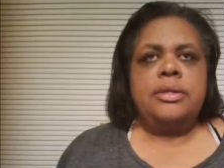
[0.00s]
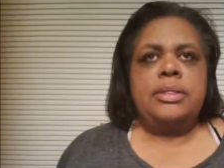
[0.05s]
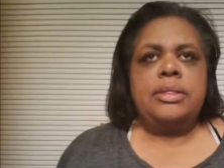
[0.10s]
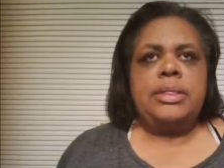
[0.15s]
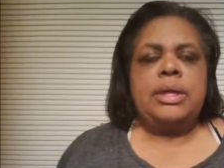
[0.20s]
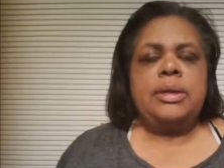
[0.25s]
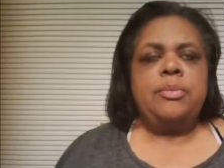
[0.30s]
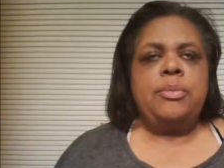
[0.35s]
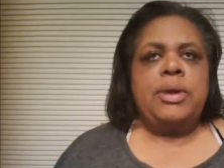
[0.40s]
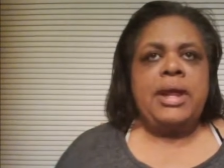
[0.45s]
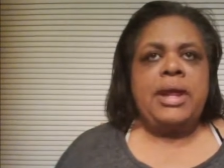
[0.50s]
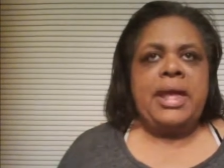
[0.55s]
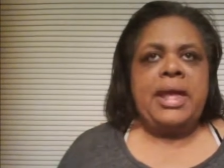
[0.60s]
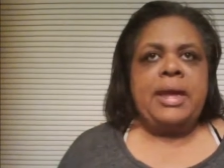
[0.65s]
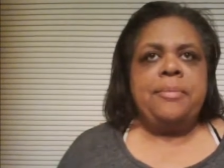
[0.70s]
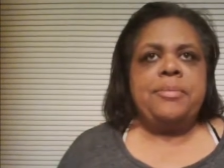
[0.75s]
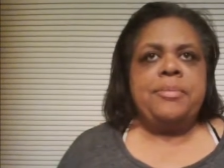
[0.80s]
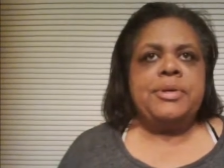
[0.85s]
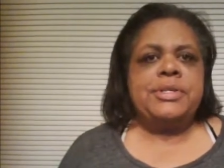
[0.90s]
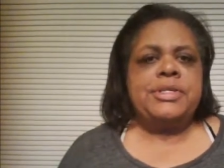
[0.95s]
then what
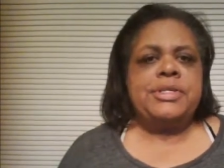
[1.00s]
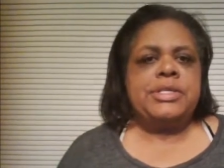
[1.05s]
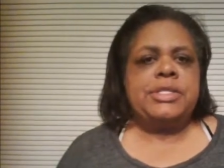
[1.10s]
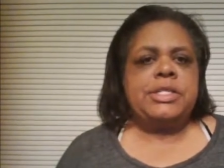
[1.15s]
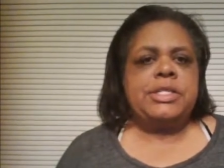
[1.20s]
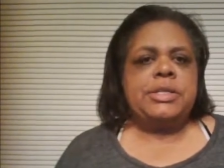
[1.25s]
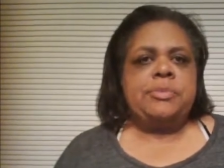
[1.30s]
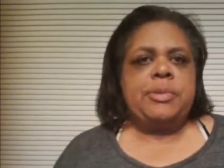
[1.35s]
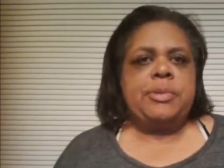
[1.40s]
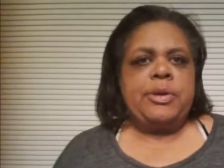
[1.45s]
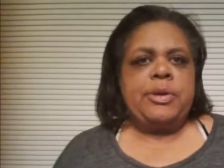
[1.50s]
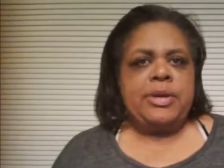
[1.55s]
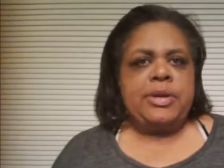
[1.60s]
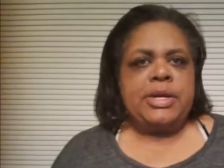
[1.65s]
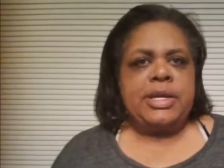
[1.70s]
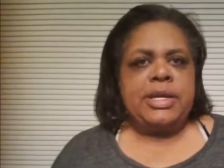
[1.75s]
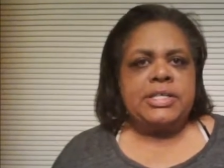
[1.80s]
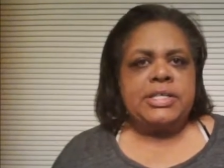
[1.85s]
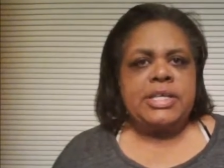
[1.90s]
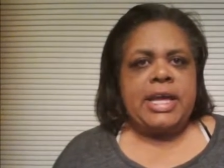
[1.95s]
happens is
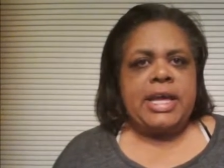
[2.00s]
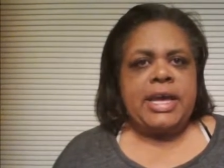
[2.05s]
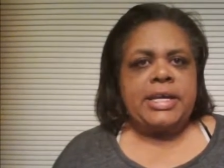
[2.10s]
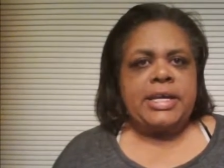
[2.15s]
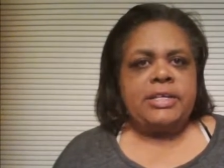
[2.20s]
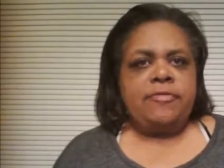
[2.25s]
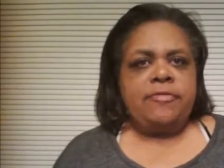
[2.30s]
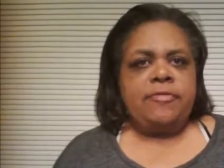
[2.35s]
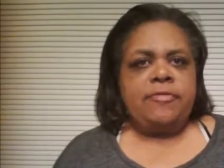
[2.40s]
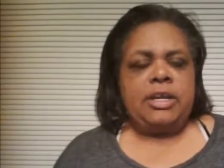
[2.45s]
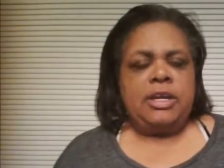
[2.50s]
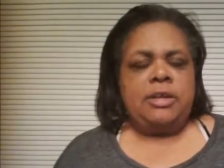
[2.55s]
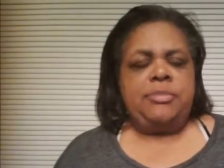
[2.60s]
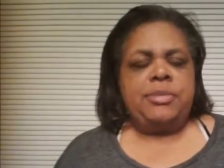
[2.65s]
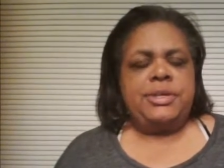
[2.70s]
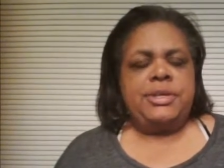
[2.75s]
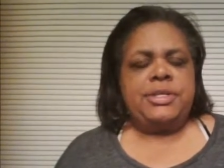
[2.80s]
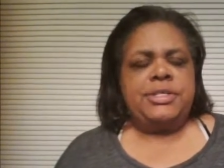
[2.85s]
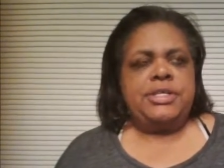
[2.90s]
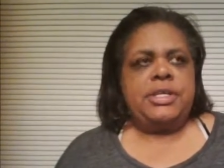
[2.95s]
spirit gets activated
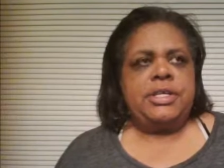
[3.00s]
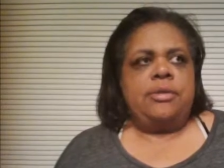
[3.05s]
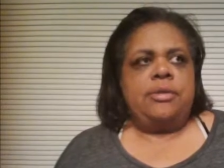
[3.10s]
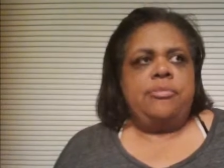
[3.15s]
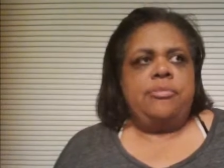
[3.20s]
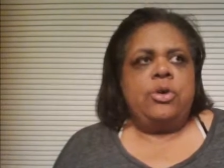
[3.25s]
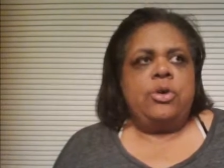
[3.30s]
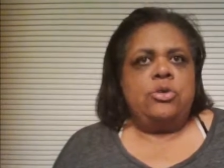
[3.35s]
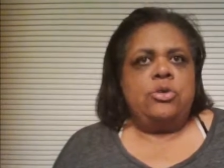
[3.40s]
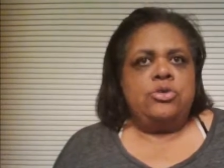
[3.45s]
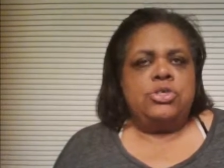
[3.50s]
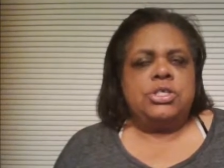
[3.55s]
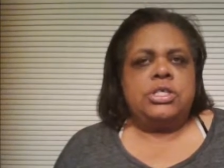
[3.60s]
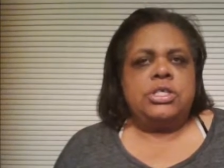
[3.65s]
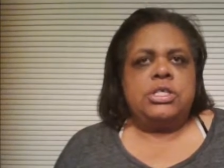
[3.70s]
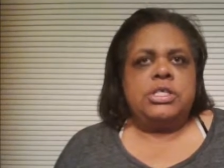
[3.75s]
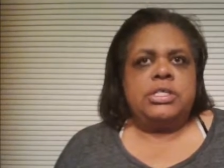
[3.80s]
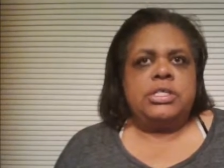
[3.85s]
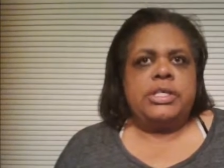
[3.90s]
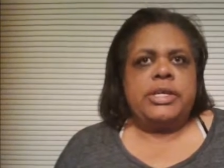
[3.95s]
because the emotion
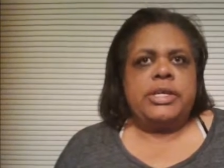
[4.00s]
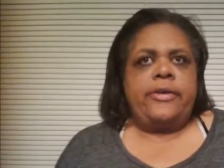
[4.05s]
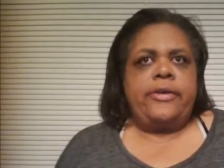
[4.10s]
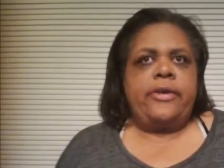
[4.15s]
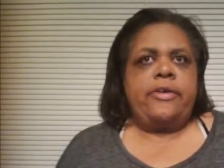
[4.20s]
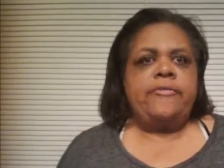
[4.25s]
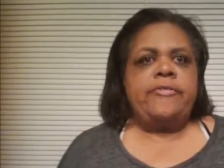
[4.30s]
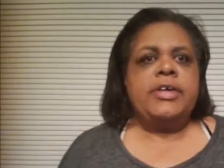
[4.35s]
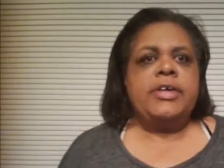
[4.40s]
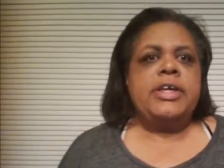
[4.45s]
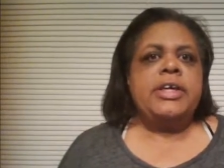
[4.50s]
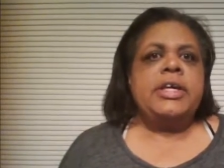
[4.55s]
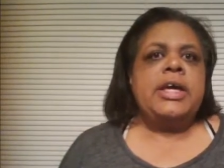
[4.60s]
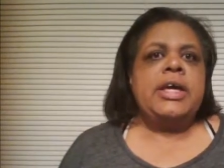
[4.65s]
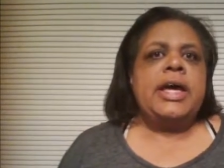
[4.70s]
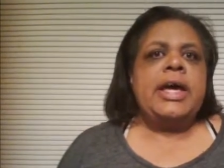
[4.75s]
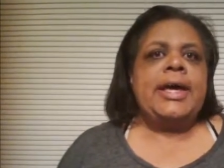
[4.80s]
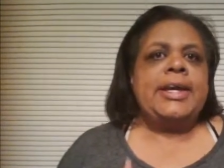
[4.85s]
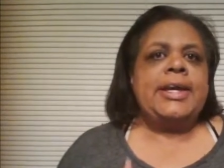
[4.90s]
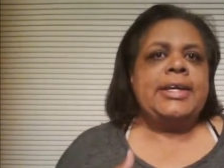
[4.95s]
is there of
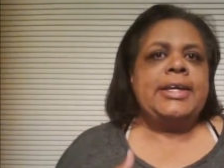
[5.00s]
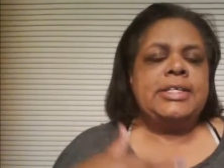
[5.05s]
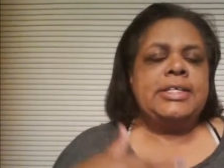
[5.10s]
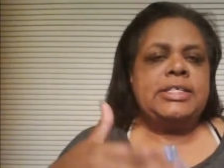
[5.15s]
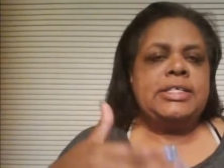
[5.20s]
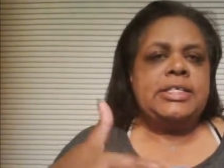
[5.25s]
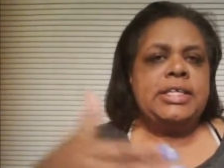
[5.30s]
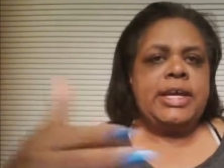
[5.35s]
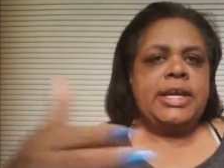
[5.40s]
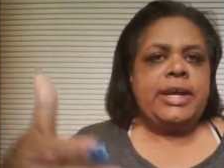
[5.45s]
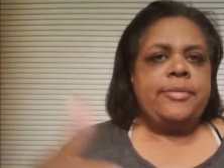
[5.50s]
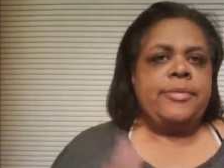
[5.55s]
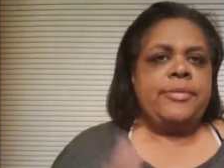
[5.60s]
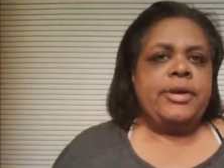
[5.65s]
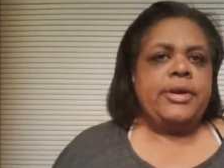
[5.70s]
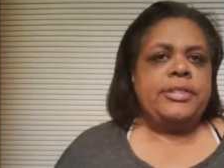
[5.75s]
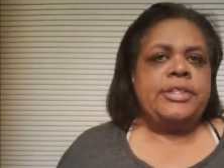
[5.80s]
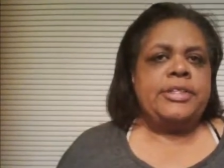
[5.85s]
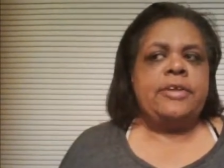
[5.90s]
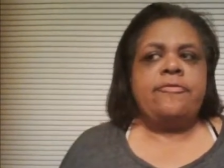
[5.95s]
I can see I
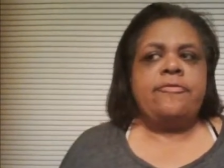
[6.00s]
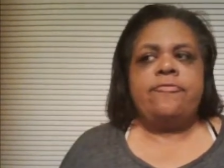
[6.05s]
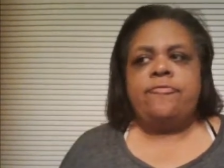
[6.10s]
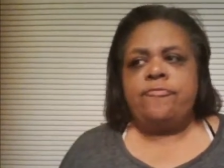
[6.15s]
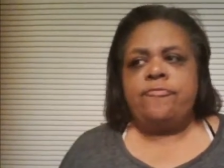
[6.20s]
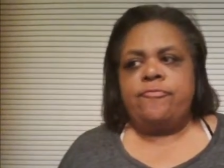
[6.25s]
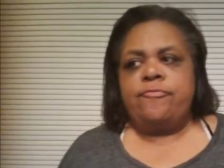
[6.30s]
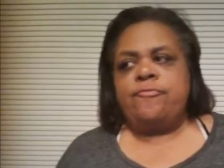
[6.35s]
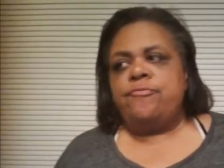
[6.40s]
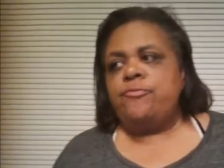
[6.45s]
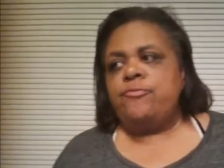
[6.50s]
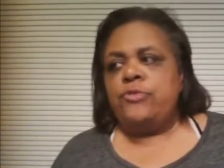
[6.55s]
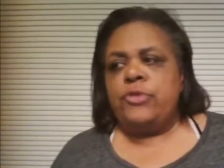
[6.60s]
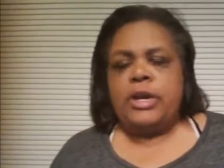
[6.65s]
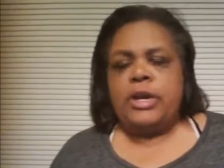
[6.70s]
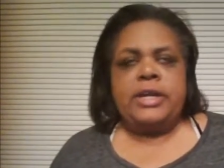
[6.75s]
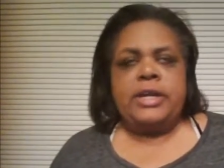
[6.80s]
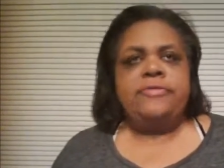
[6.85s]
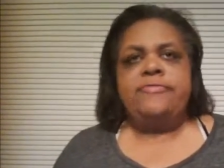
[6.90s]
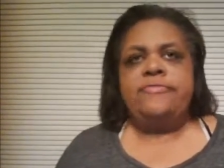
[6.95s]
want that
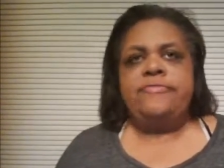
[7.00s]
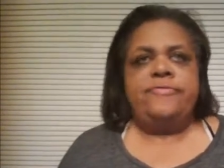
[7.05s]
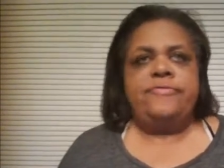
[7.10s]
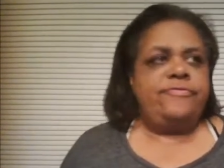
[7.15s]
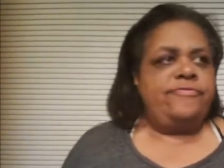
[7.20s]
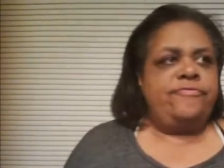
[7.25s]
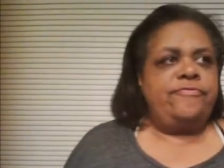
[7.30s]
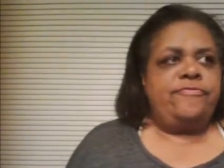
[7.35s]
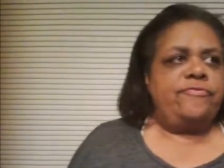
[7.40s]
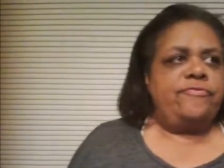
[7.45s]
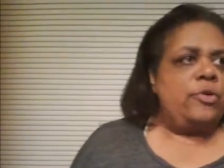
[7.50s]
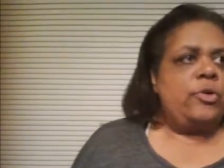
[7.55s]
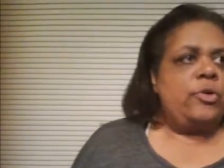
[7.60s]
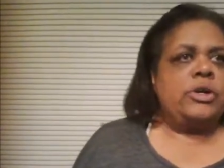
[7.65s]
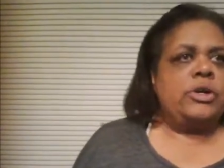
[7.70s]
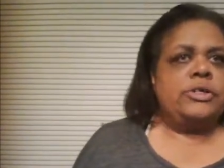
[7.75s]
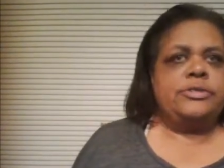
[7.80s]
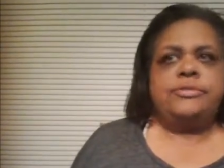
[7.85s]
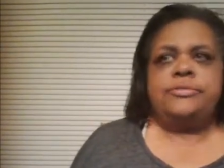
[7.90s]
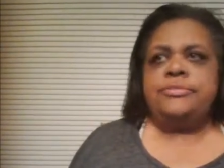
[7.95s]
red
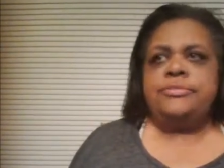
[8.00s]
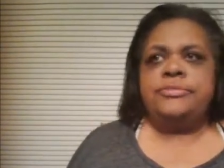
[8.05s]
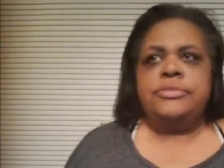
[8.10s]
Ford